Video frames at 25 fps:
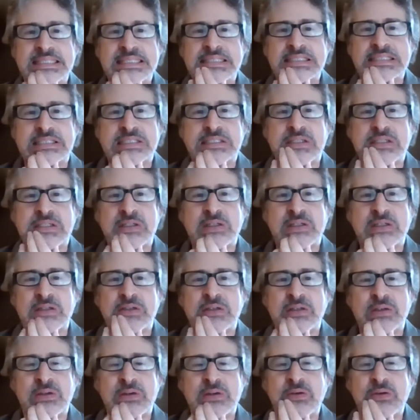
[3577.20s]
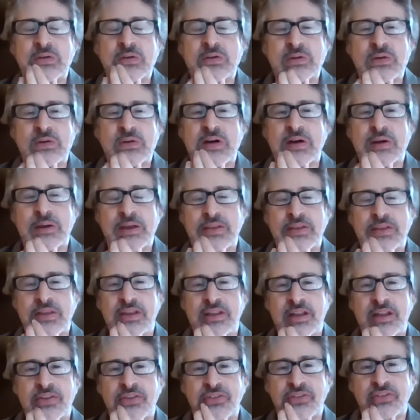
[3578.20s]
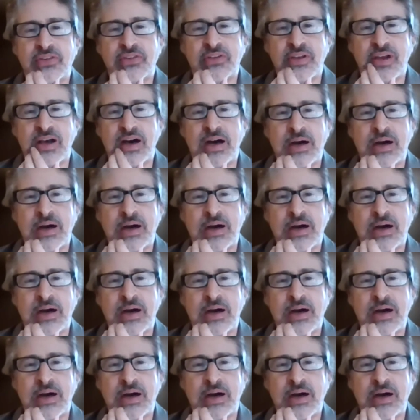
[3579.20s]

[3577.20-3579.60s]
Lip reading: So, and I think that's,